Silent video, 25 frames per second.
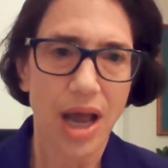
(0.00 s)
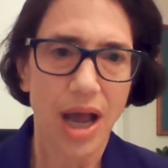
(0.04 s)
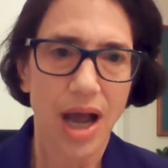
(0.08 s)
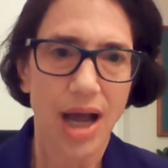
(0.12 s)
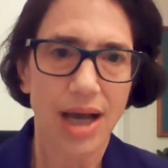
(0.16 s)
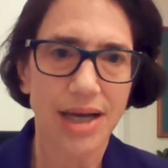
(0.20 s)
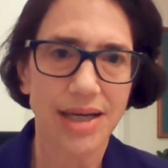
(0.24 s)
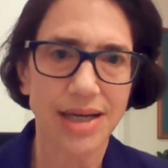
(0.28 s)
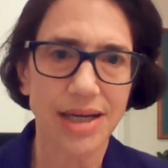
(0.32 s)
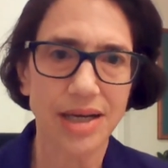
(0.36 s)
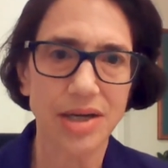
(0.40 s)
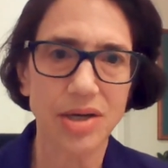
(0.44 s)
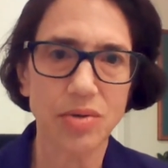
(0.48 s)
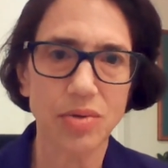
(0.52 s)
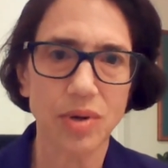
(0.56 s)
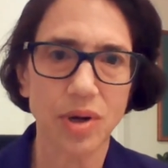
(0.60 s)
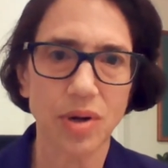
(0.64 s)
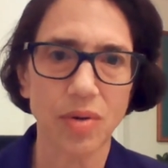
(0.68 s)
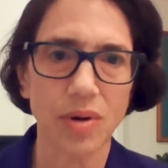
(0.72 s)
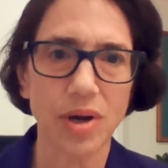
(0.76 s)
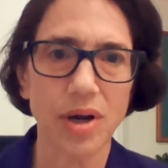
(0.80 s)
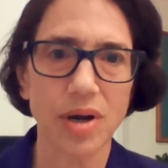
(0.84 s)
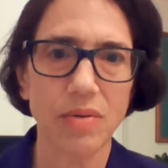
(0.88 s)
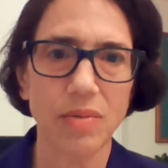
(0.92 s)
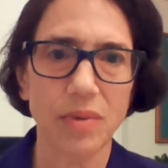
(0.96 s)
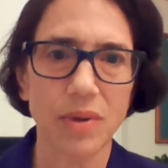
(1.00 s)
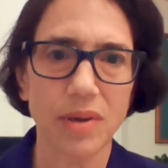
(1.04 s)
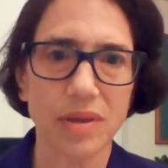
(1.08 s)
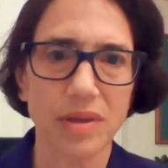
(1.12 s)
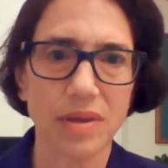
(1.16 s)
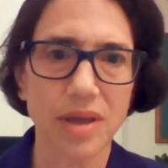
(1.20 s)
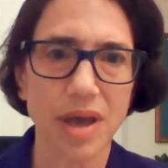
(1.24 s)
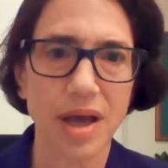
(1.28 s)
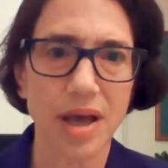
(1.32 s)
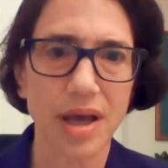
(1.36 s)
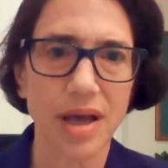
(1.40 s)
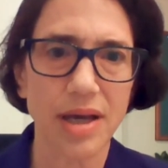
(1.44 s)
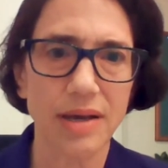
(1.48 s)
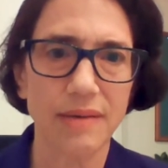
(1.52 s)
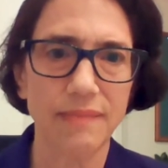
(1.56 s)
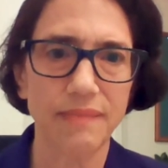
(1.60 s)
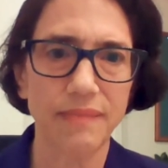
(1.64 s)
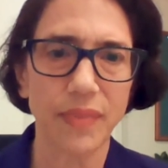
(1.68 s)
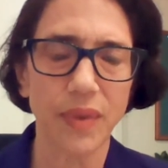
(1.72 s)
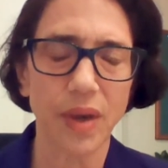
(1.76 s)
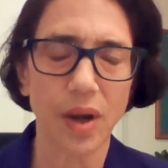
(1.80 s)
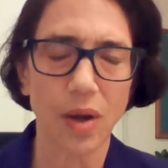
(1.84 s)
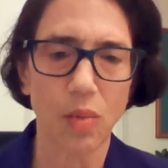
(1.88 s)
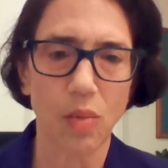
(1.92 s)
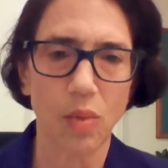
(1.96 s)
I tend to agree with
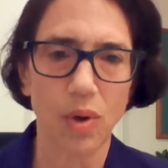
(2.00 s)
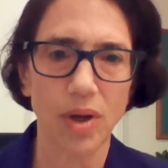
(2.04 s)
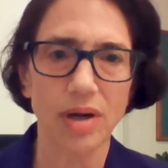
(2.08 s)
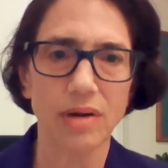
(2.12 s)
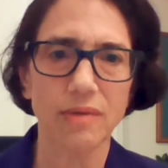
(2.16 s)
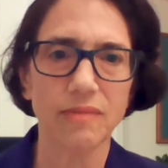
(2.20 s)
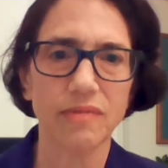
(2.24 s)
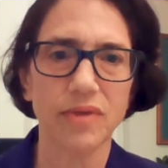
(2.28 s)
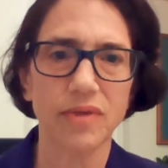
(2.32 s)
one of